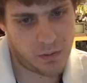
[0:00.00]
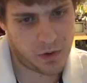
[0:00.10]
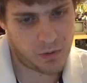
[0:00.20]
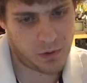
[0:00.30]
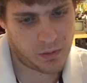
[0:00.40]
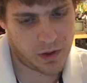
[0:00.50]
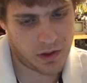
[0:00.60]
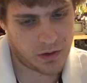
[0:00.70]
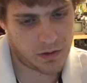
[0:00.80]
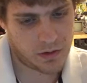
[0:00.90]
but you want to make
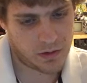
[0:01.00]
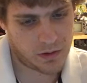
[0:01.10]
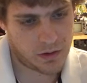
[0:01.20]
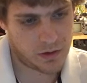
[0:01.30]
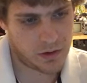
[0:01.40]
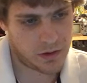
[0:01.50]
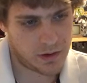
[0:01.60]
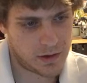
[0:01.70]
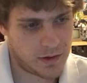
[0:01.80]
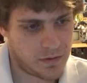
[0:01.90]
sure that the
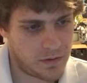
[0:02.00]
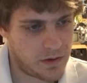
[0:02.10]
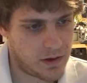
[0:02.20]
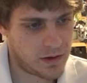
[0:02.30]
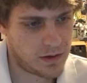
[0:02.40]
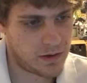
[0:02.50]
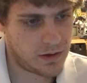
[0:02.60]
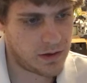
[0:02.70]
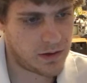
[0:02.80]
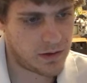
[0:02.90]
drawings fit
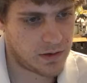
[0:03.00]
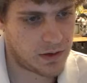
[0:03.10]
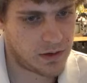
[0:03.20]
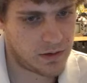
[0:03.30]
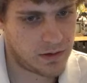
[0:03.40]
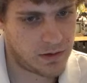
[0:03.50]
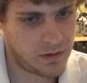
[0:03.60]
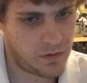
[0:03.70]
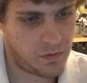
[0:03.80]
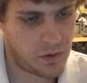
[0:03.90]
inside
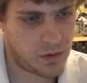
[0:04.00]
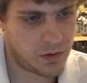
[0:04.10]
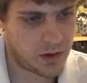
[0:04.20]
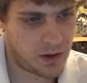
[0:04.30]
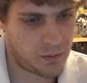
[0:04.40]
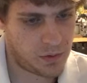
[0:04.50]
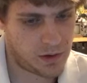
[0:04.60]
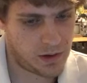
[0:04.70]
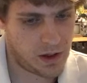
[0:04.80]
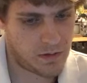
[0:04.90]
the Photoshop
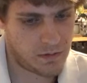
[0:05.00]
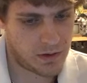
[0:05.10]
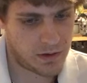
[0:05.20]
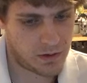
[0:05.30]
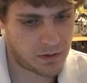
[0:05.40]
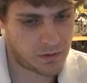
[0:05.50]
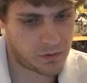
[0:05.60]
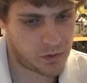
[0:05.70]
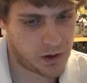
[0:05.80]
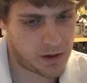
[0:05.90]
canvas or
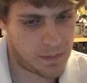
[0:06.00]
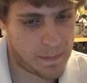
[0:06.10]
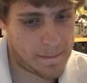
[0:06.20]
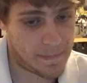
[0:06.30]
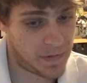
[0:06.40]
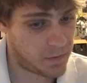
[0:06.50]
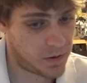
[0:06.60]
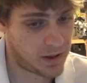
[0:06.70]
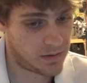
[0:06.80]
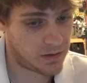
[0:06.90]
frame that
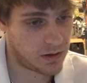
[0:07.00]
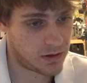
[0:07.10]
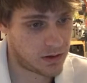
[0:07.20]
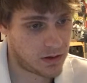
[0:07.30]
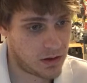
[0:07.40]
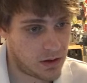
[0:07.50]
we have here.